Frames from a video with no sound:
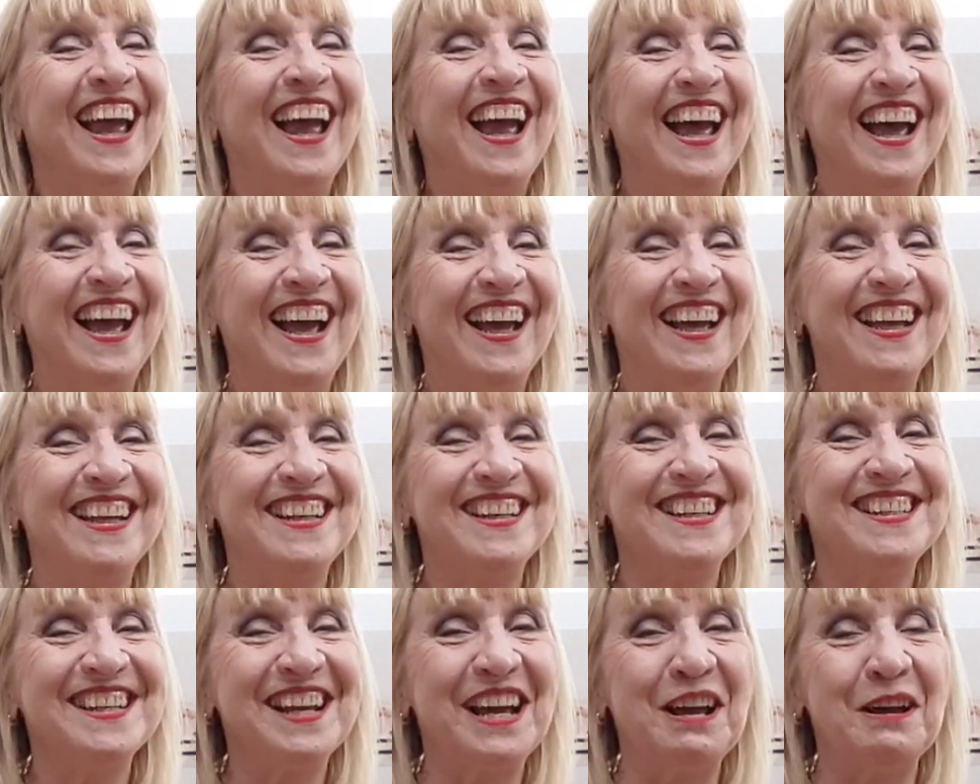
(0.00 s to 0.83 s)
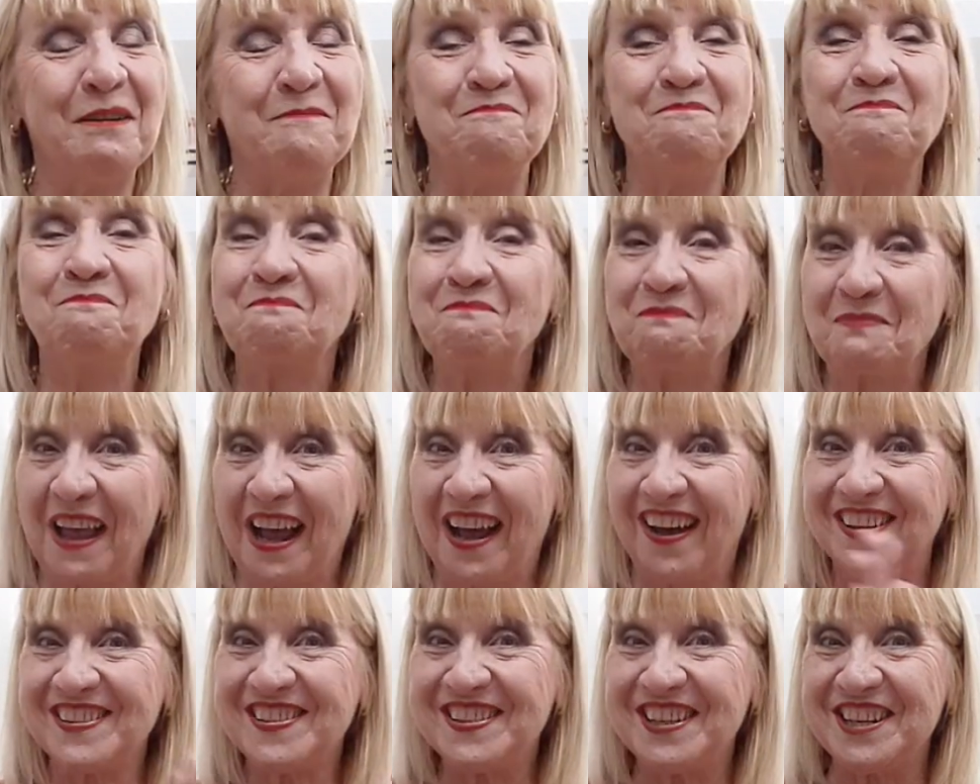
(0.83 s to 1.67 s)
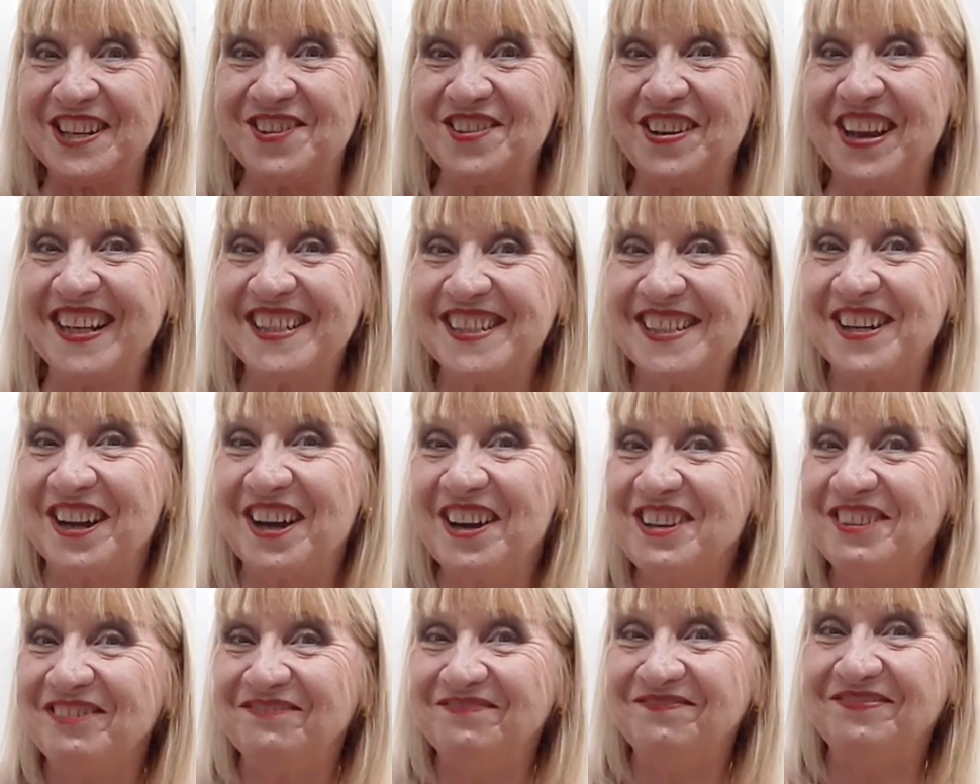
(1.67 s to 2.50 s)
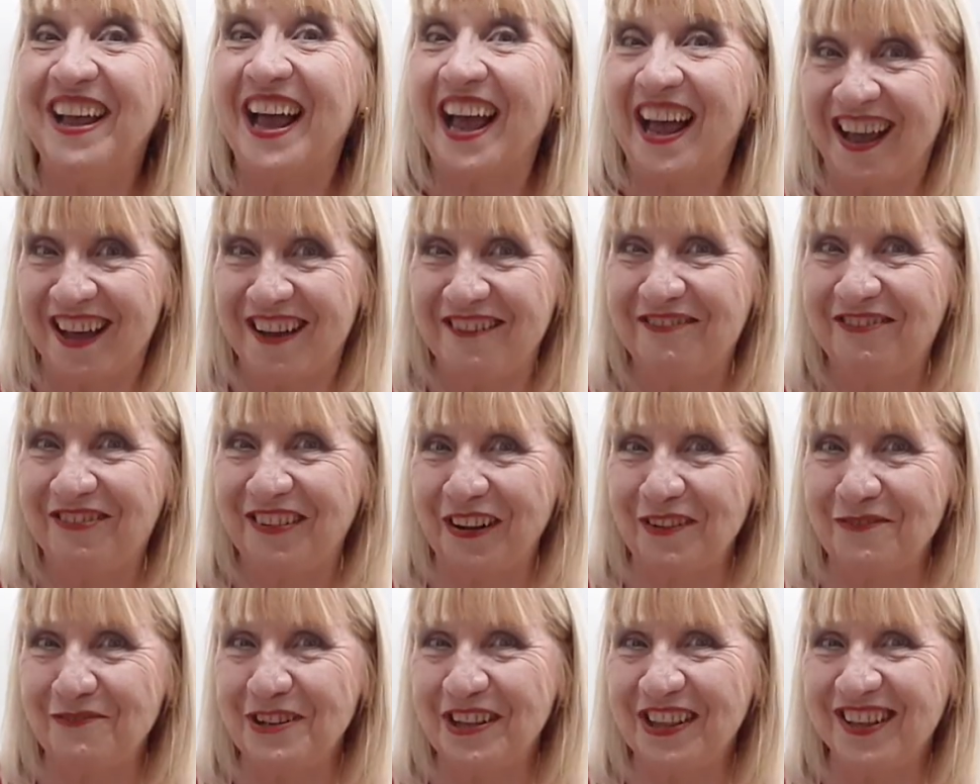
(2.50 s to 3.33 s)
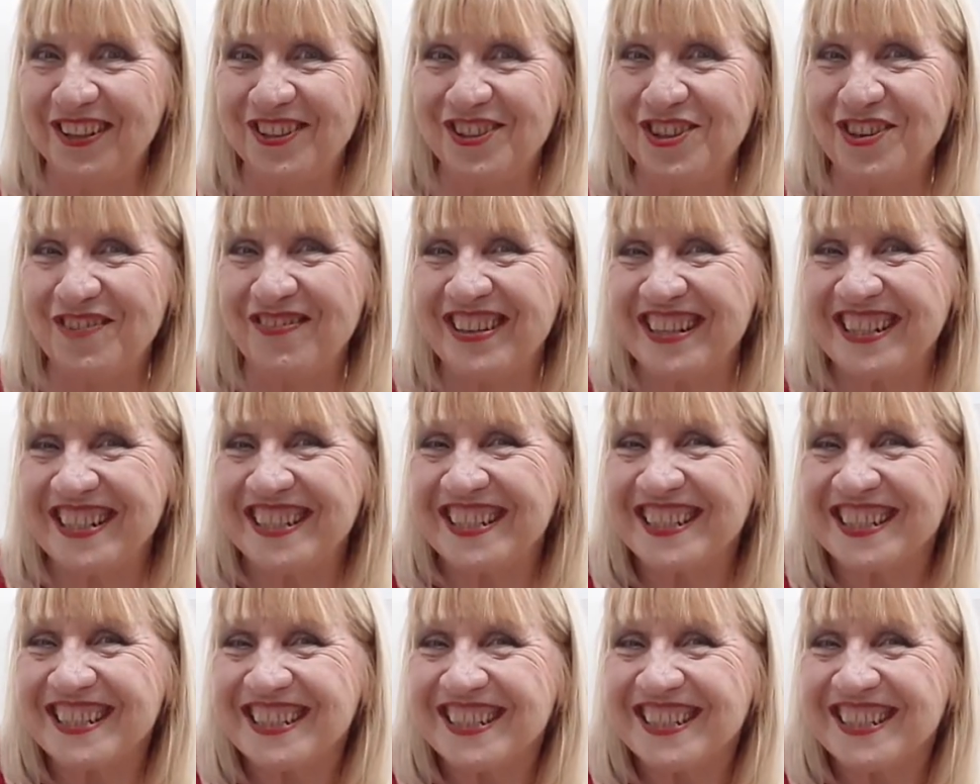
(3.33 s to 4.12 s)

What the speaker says: And I'll see you next time. Have fun with those shimmies.